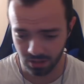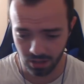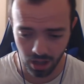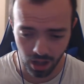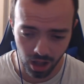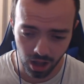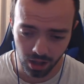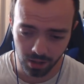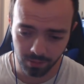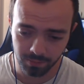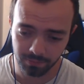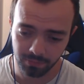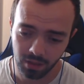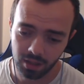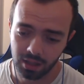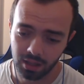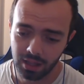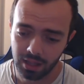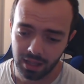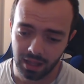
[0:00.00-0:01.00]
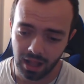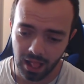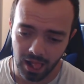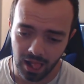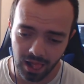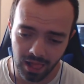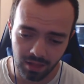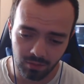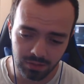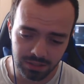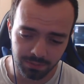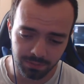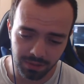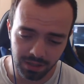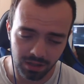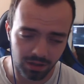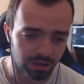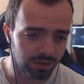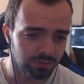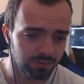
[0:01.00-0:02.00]
I thought it
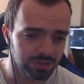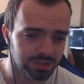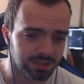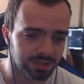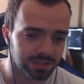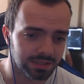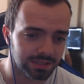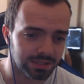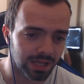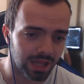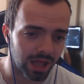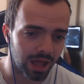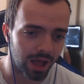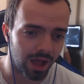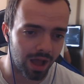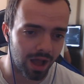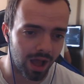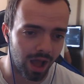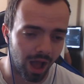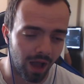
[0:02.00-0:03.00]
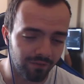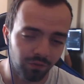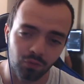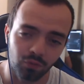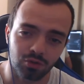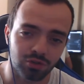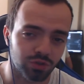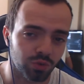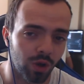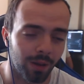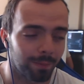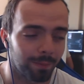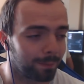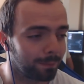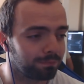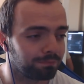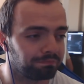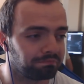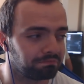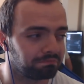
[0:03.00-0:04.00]
was quite
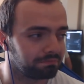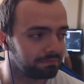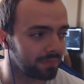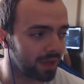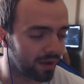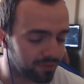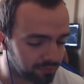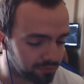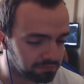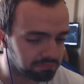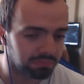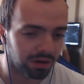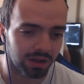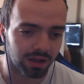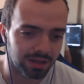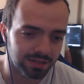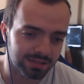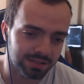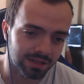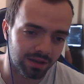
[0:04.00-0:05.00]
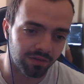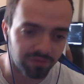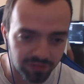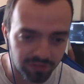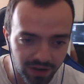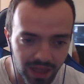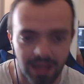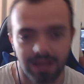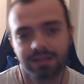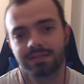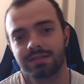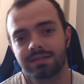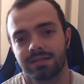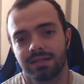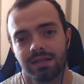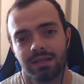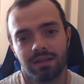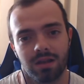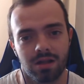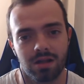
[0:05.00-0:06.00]
a flex
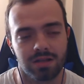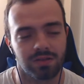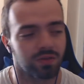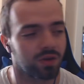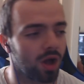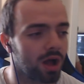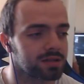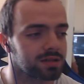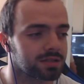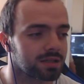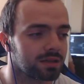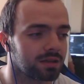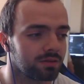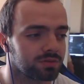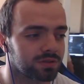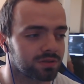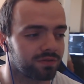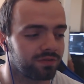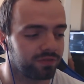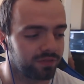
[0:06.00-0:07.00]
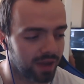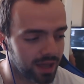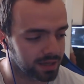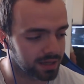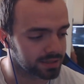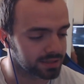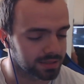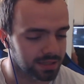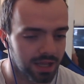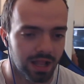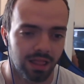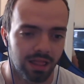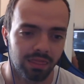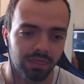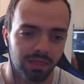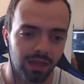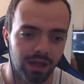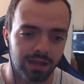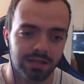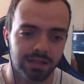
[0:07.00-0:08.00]
in the last video. I said it was a flex
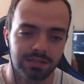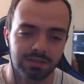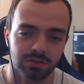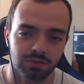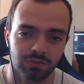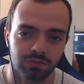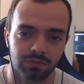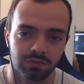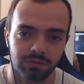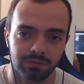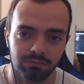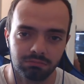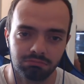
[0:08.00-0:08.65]
that he sort of